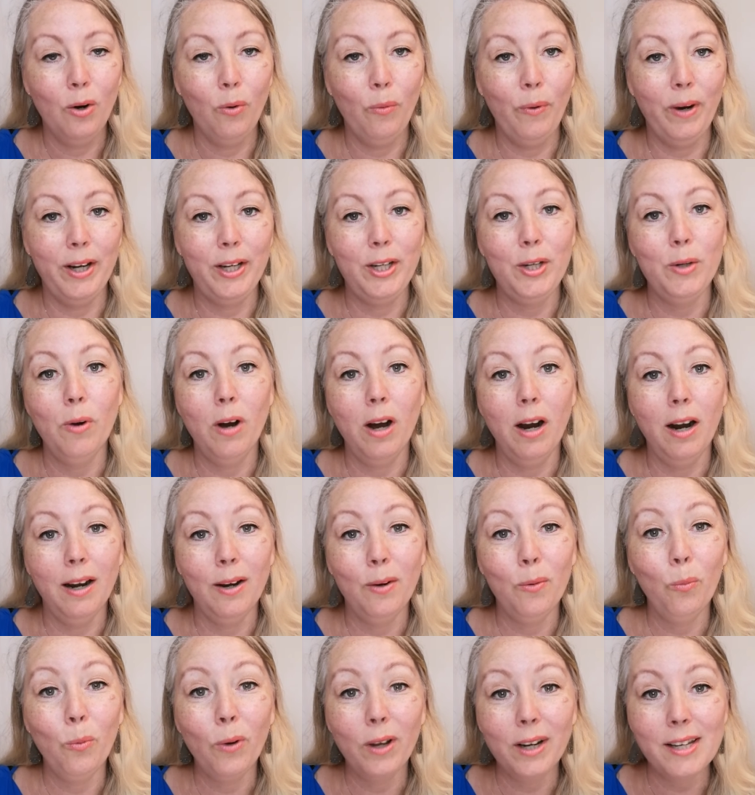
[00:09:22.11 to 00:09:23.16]
where you are
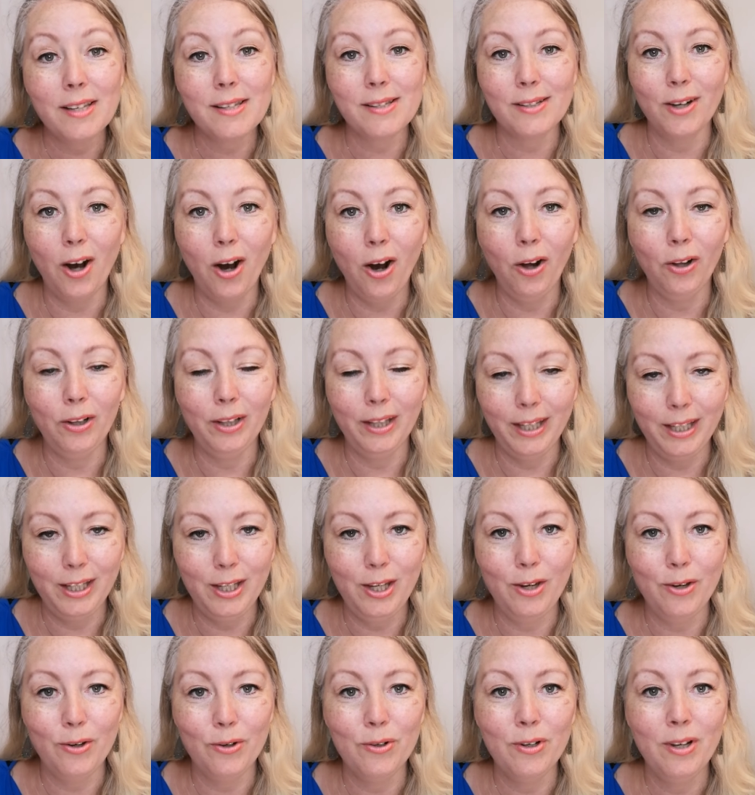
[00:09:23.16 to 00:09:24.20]
and what is calling
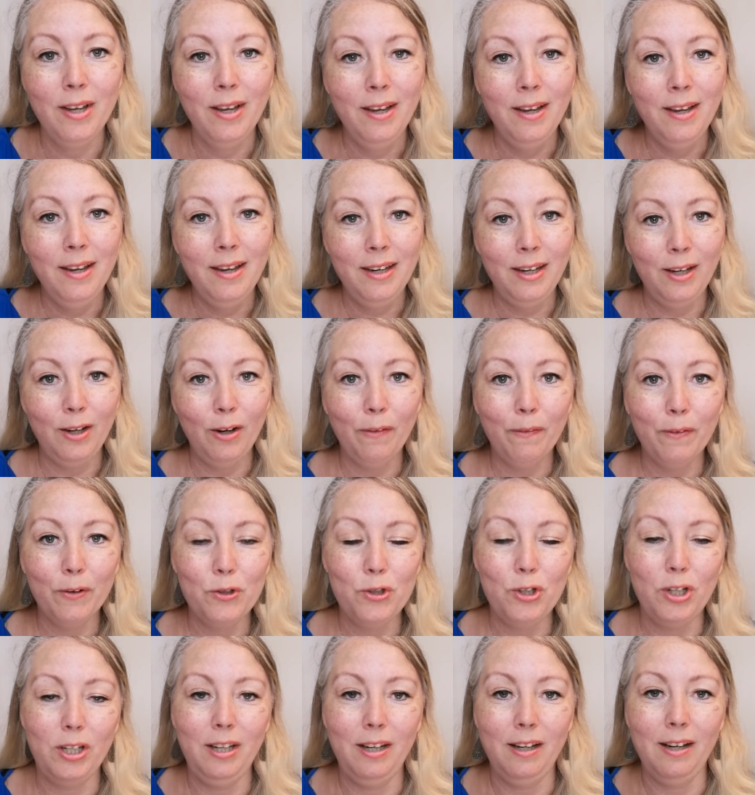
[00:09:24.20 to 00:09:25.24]
you you know,
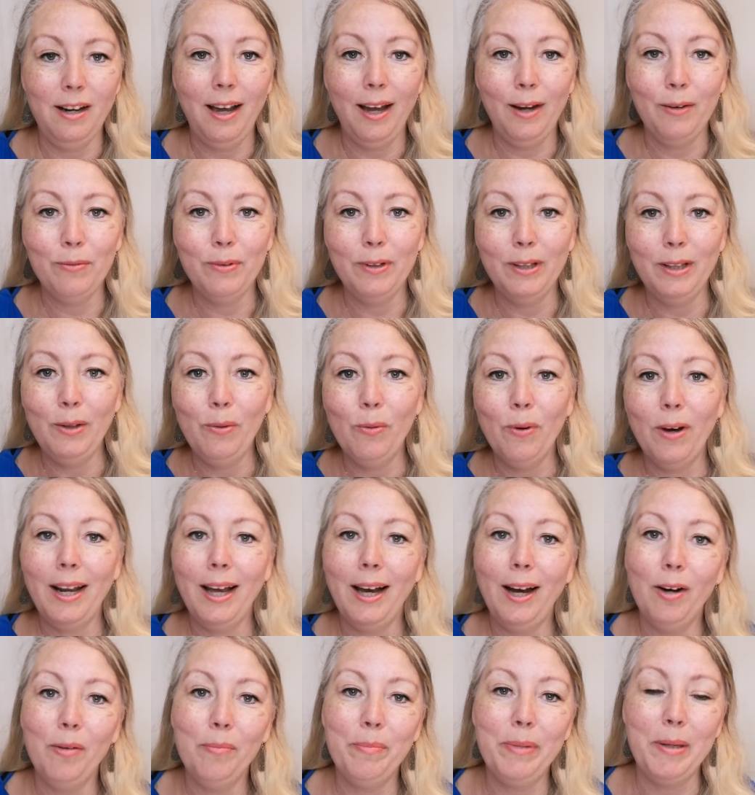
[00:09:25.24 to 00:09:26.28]
Virginia and I really want to
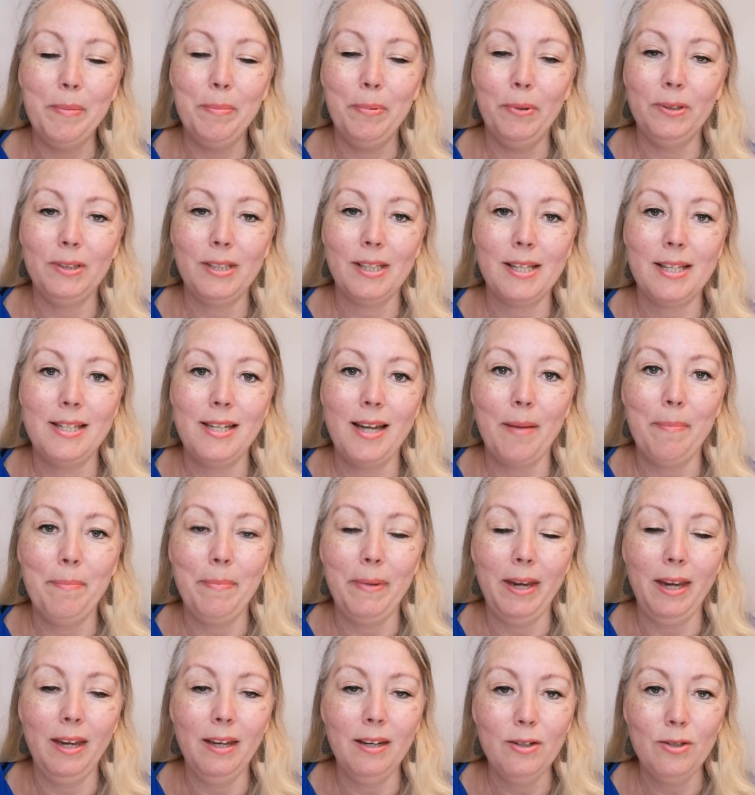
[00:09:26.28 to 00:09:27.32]
help people to step
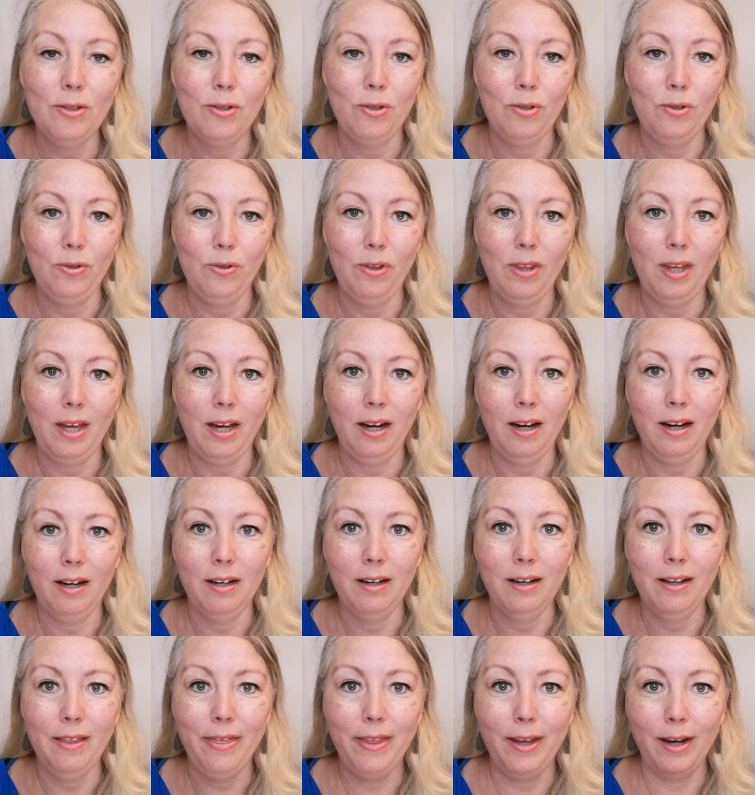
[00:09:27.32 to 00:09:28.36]
into
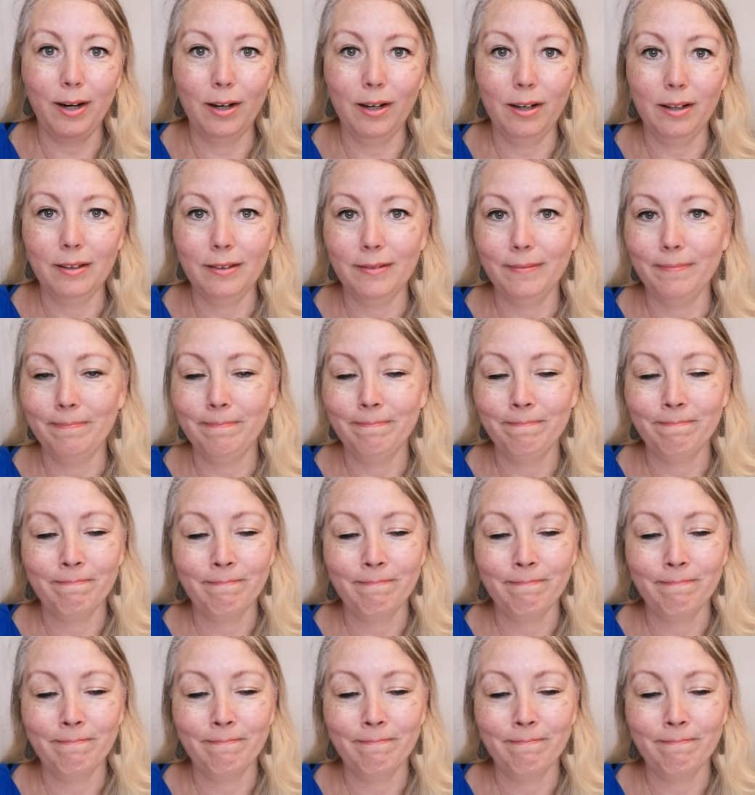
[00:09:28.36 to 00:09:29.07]
their their